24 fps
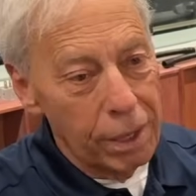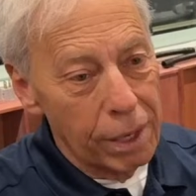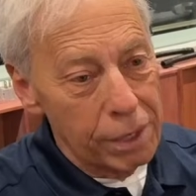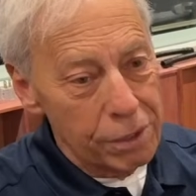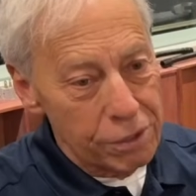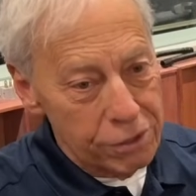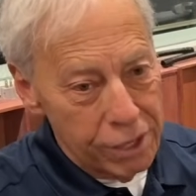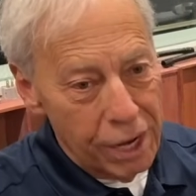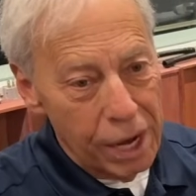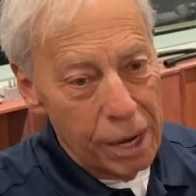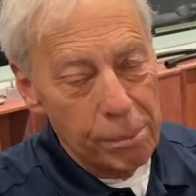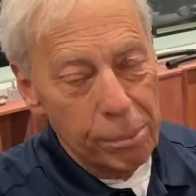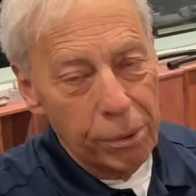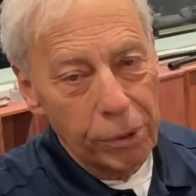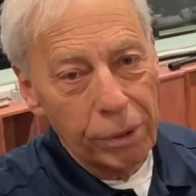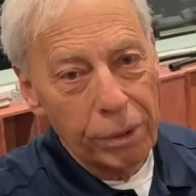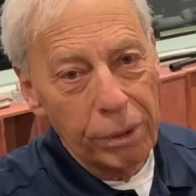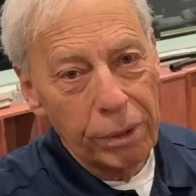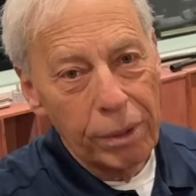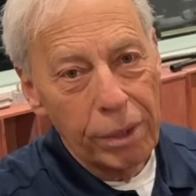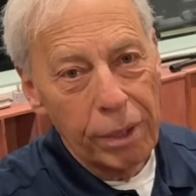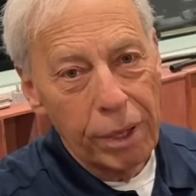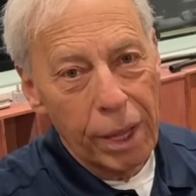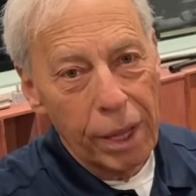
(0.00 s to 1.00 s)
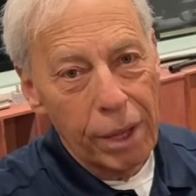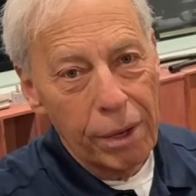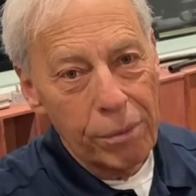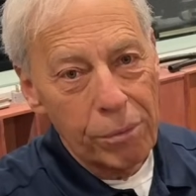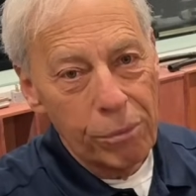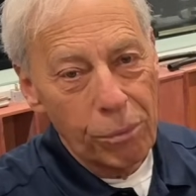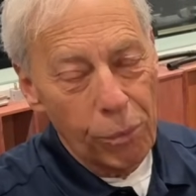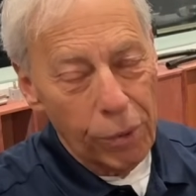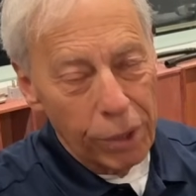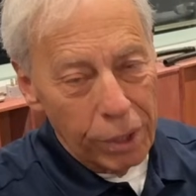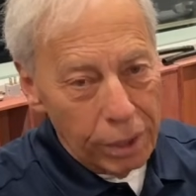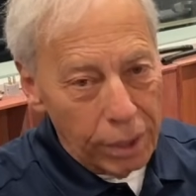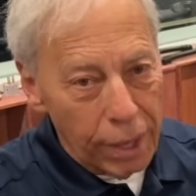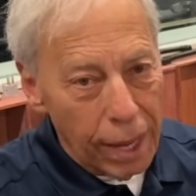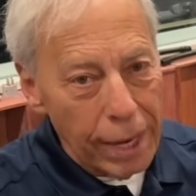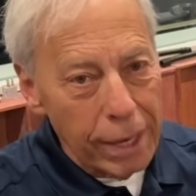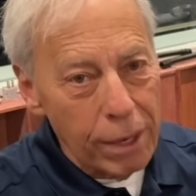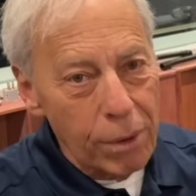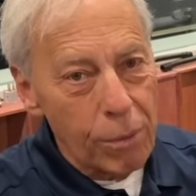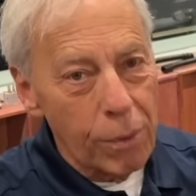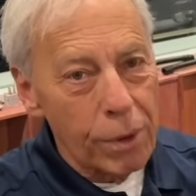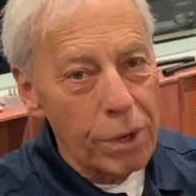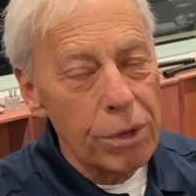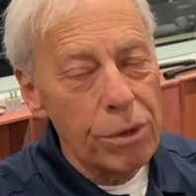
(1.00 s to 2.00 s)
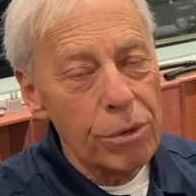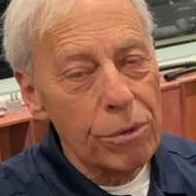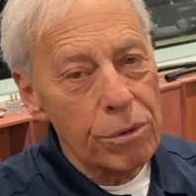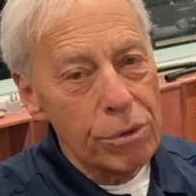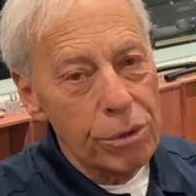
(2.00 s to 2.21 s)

a sample and we like what you